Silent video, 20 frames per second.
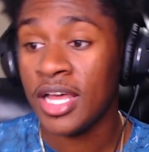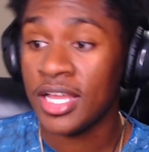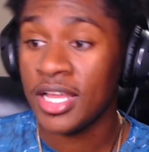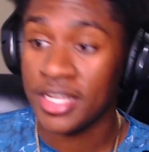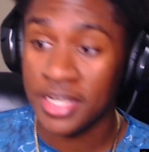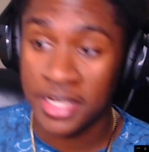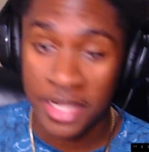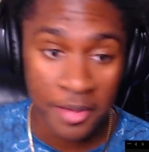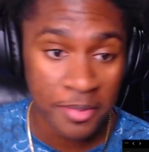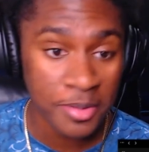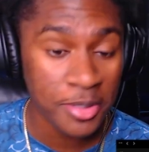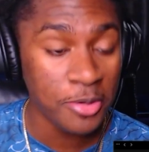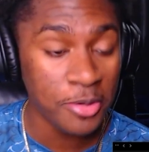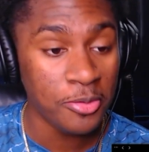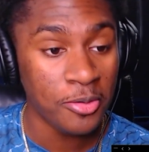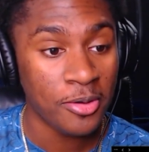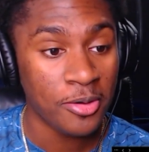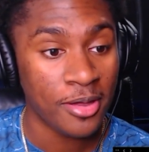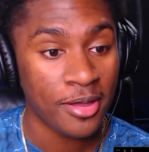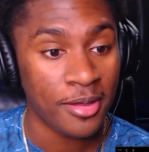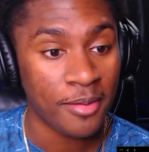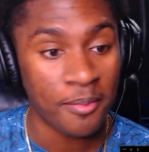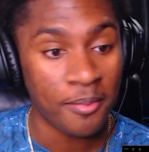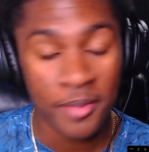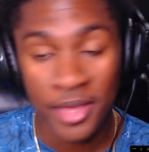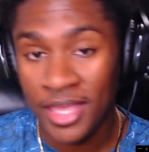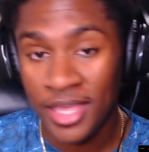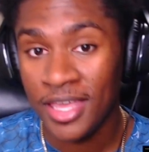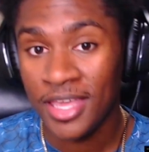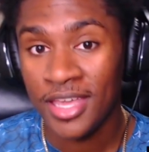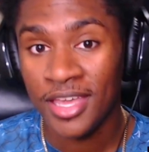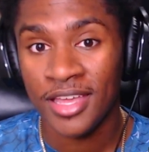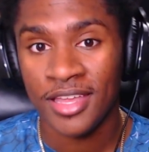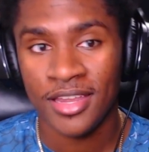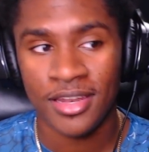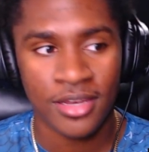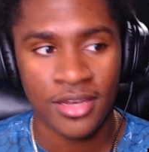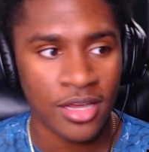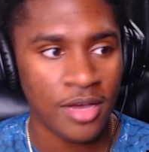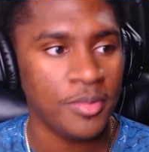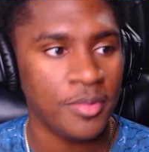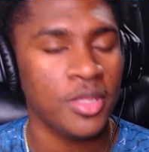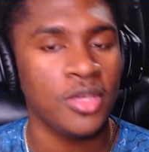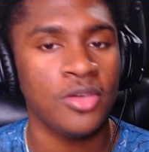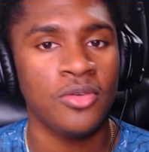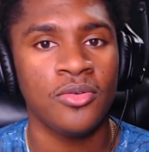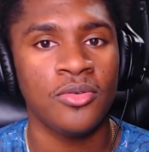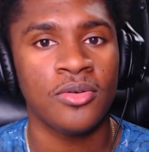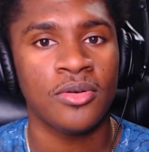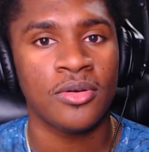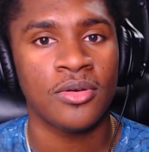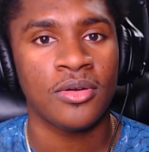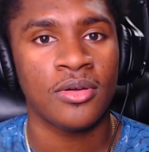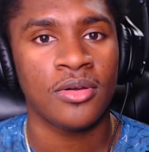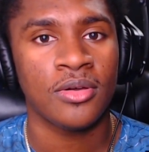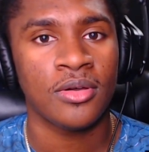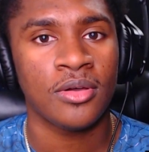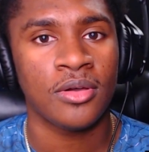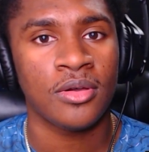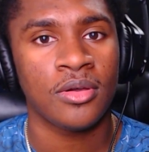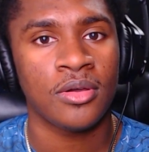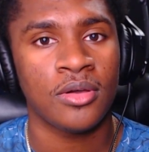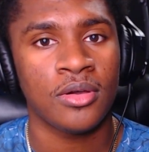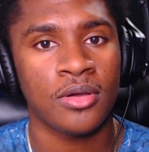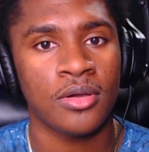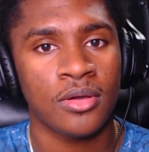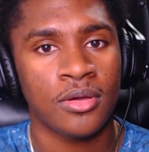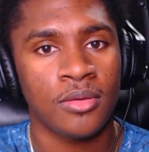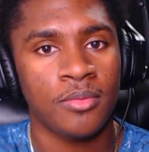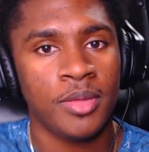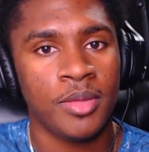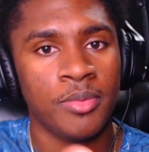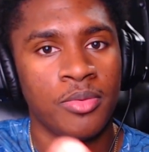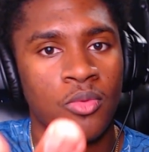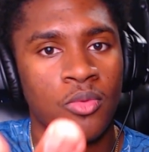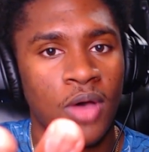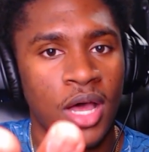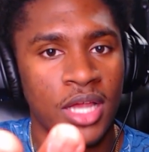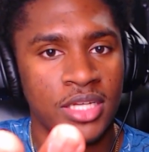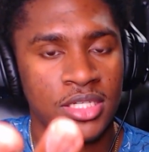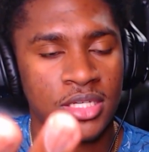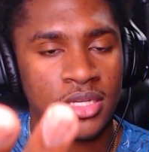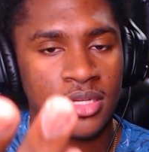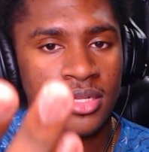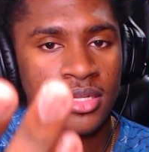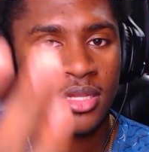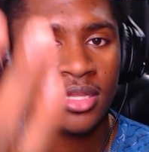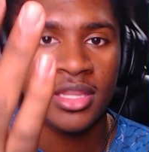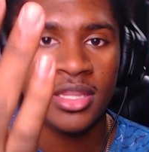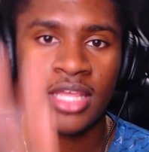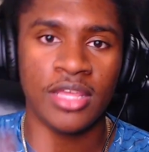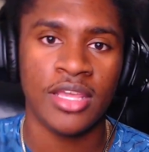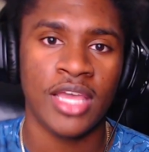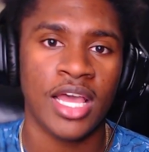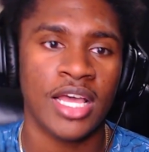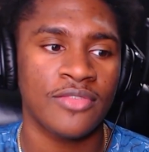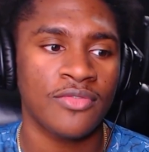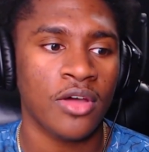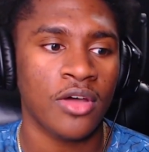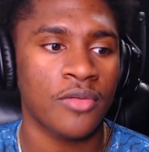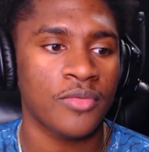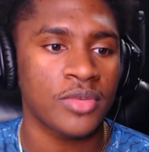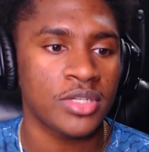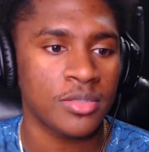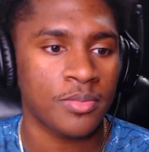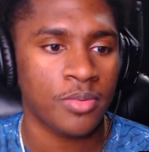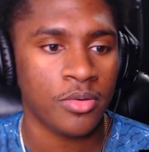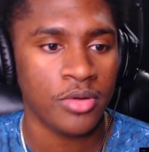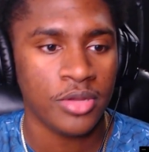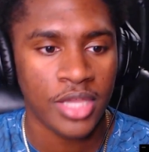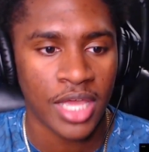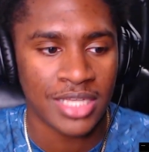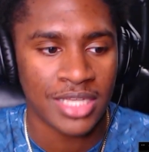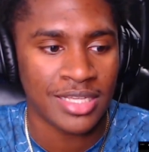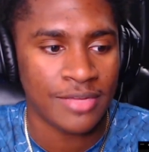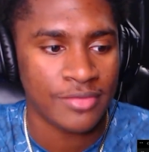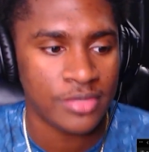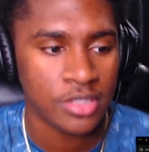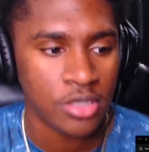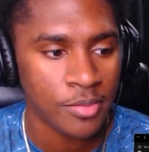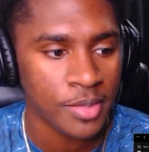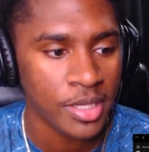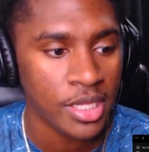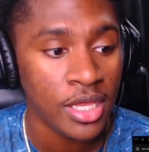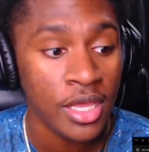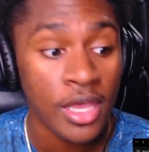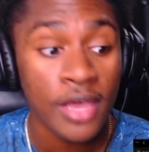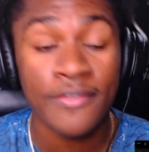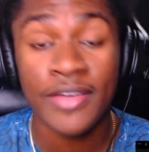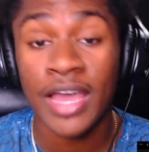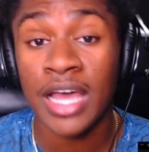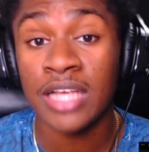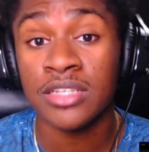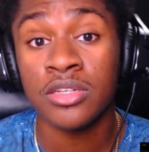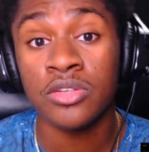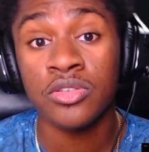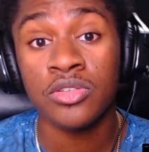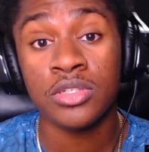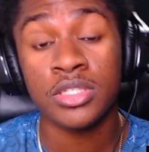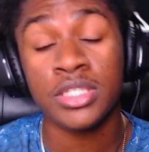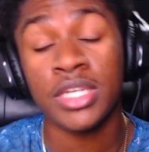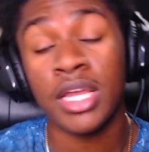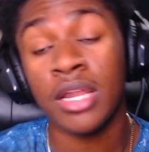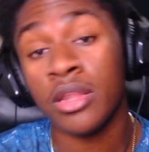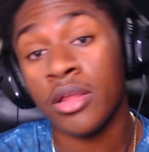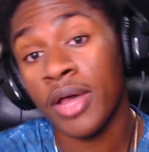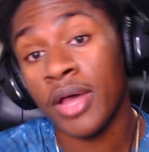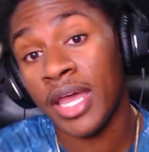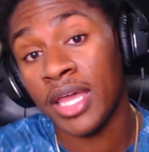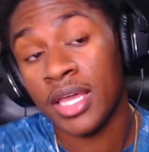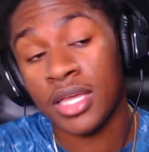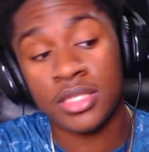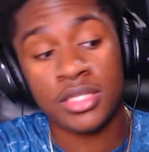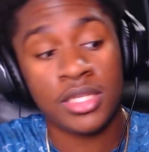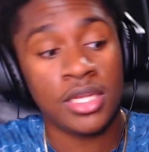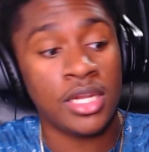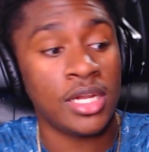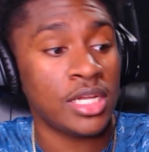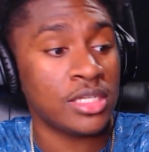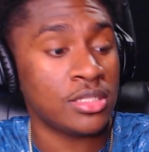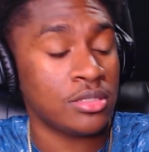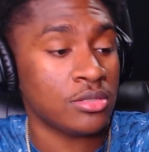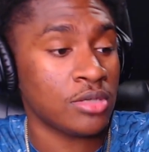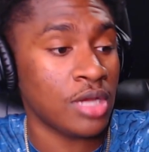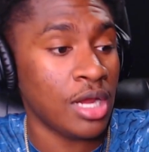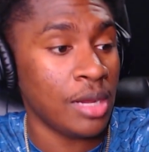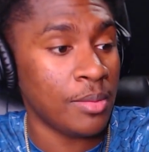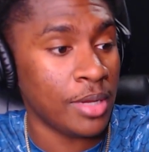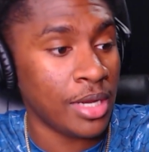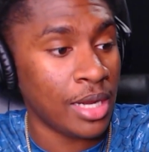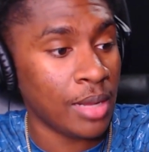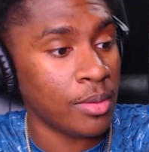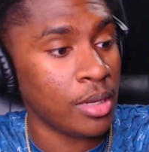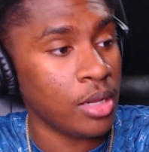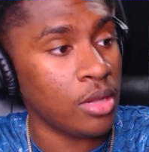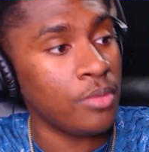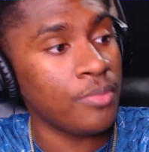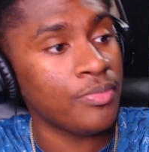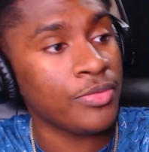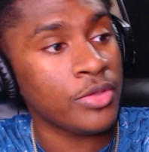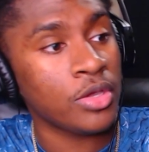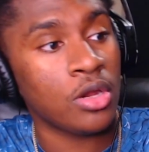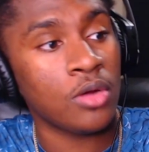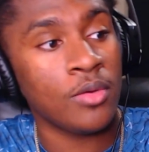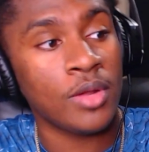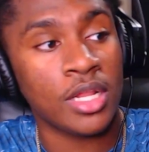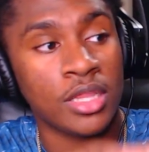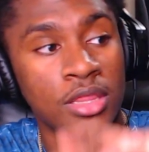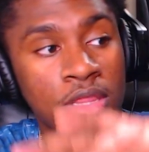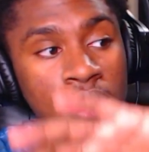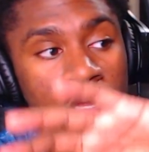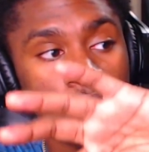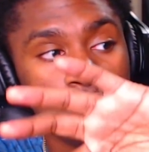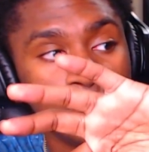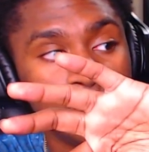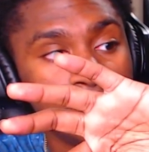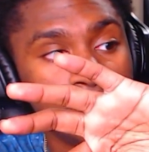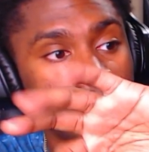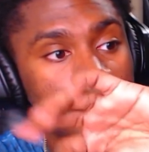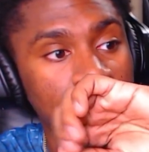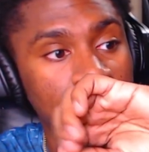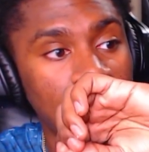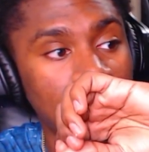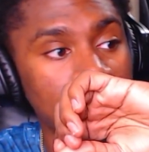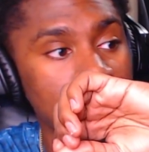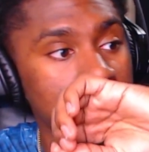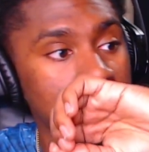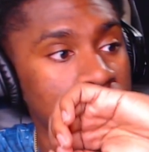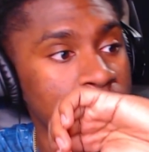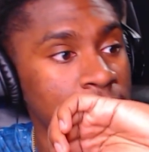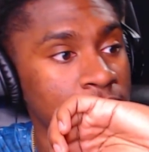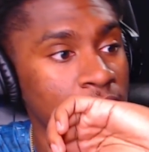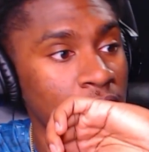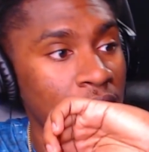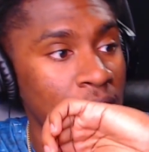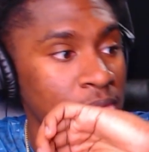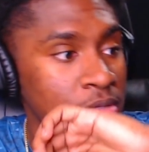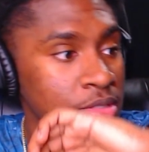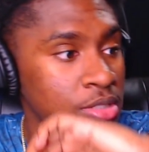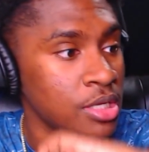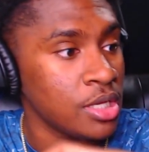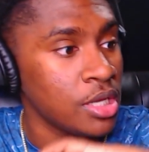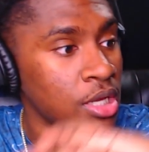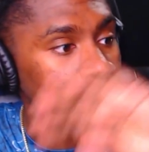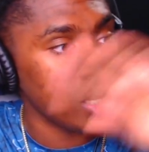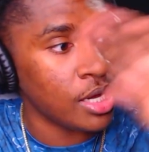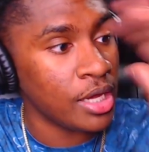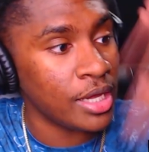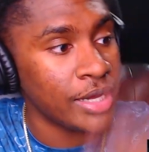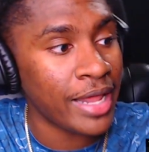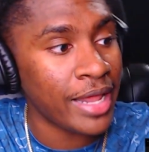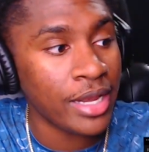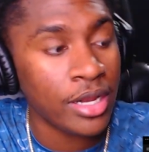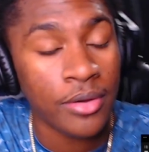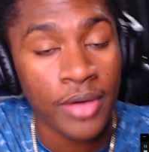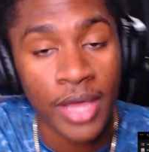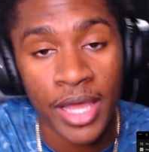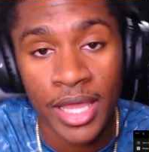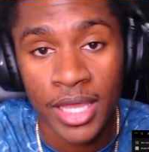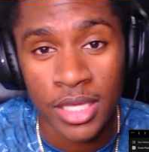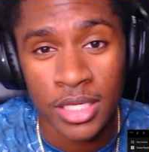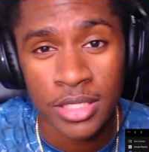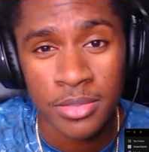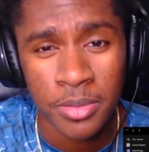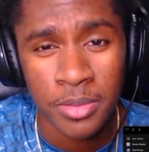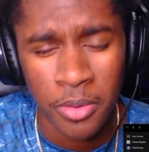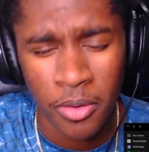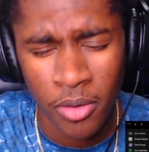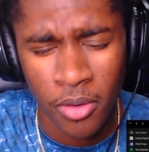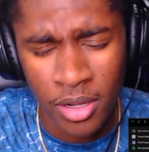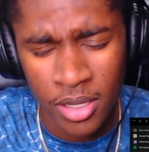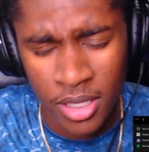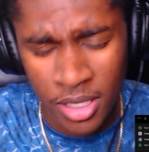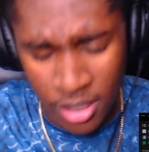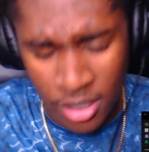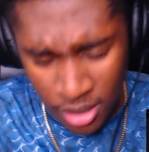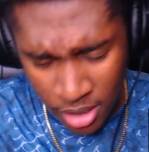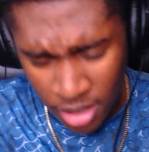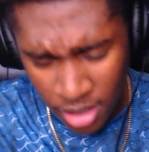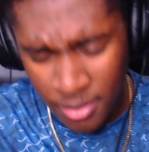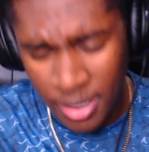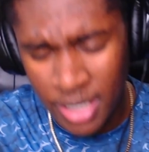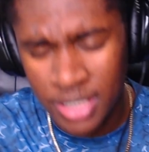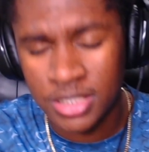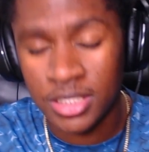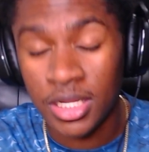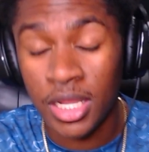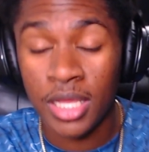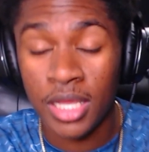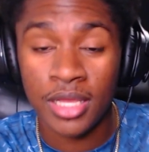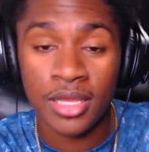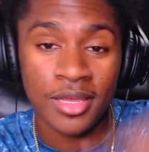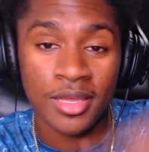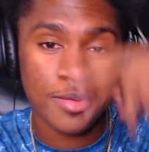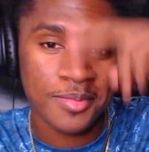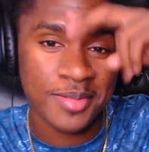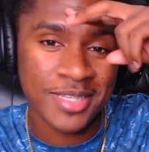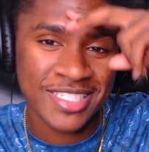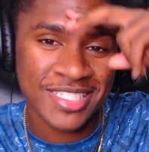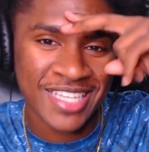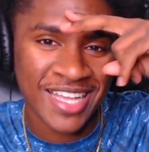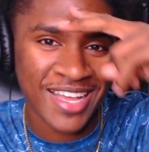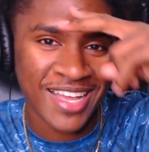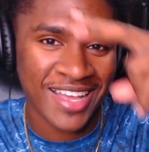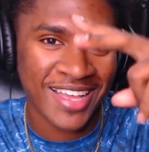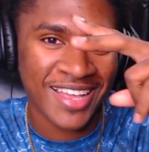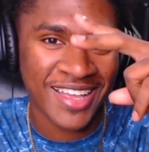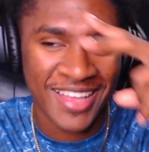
W me, W people watching. Thank you guys for all the support you guys have shown me. If you guys are new to the channel, though, hey, consider that subscribe button down below. On the way to 30,000 subscribers. And that, though, hey, so people call it Gary, come out this thing. Peace out.